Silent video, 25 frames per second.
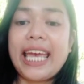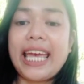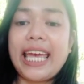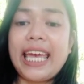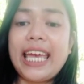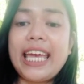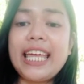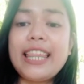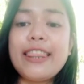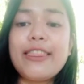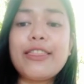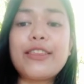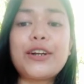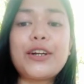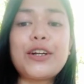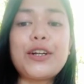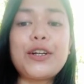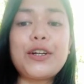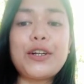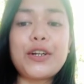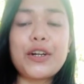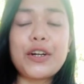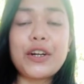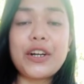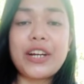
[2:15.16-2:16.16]
in their
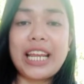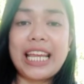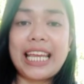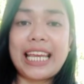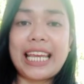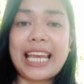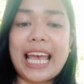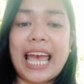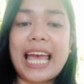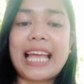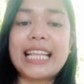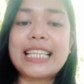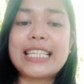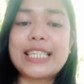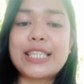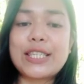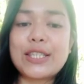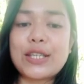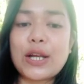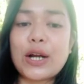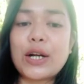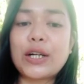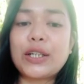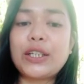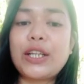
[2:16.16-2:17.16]
learning and
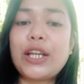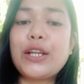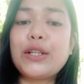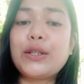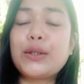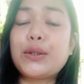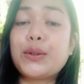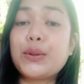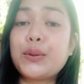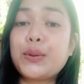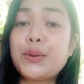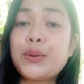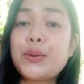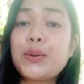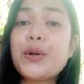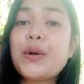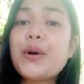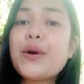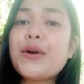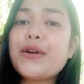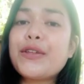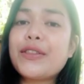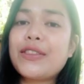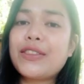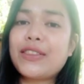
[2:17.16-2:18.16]
starting to
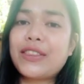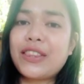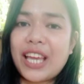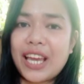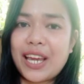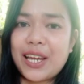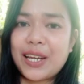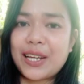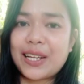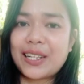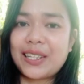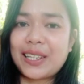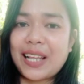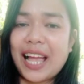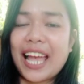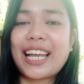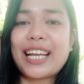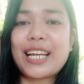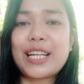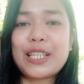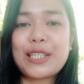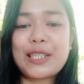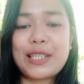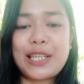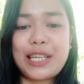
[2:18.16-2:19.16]
think
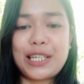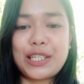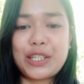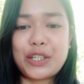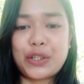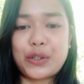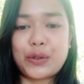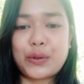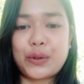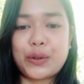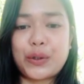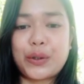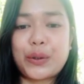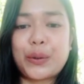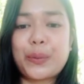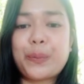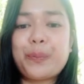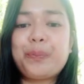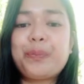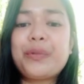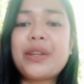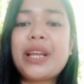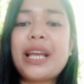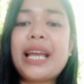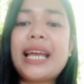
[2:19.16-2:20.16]
like a teacher.
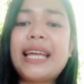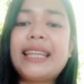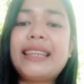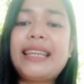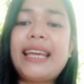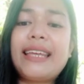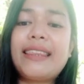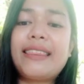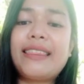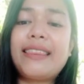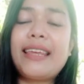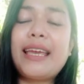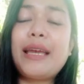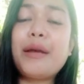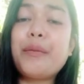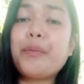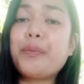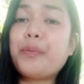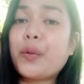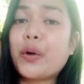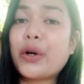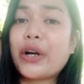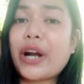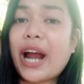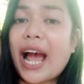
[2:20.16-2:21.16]
They
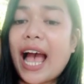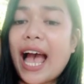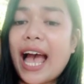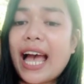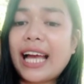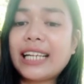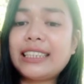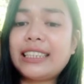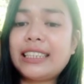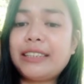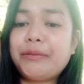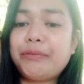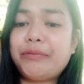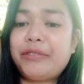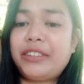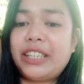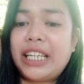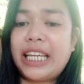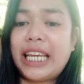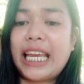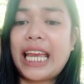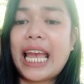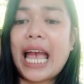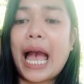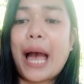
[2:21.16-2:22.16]
think more
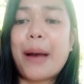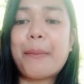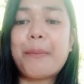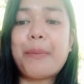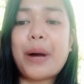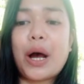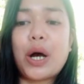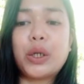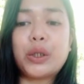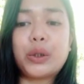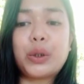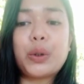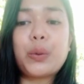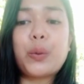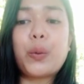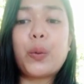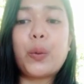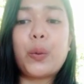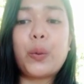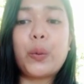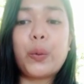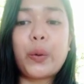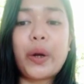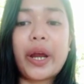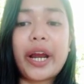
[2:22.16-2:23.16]
actively about
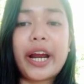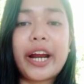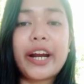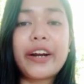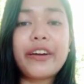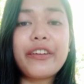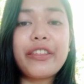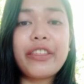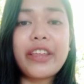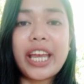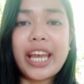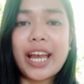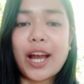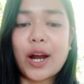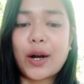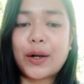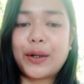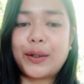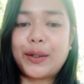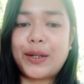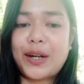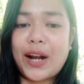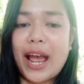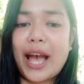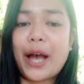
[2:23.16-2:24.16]
where they
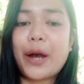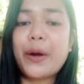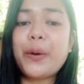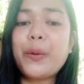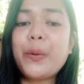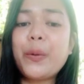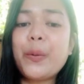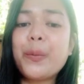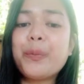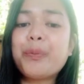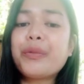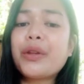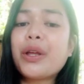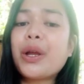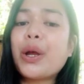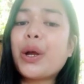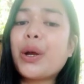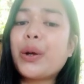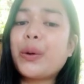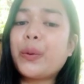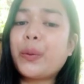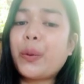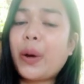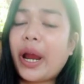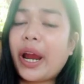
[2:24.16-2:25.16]
are now,
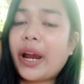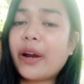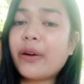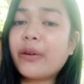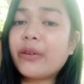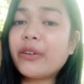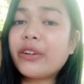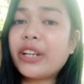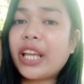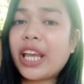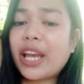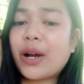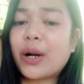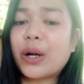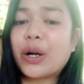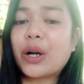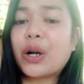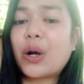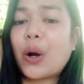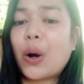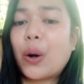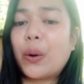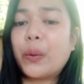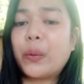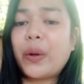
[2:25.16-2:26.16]
where they
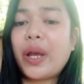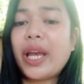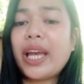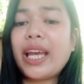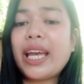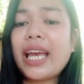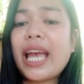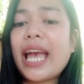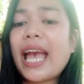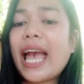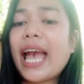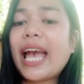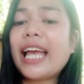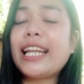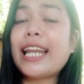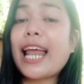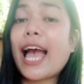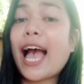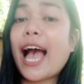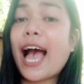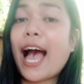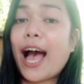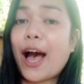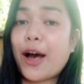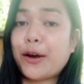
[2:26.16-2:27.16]
are going, and
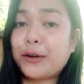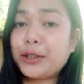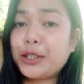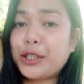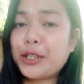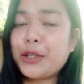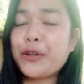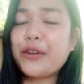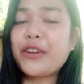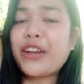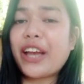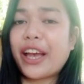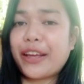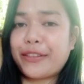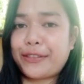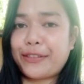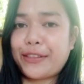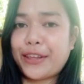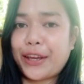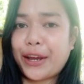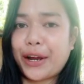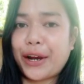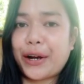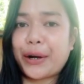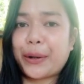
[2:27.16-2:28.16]
how to get
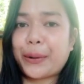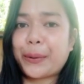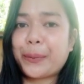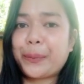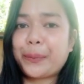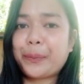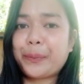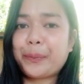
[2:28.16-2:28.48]
there.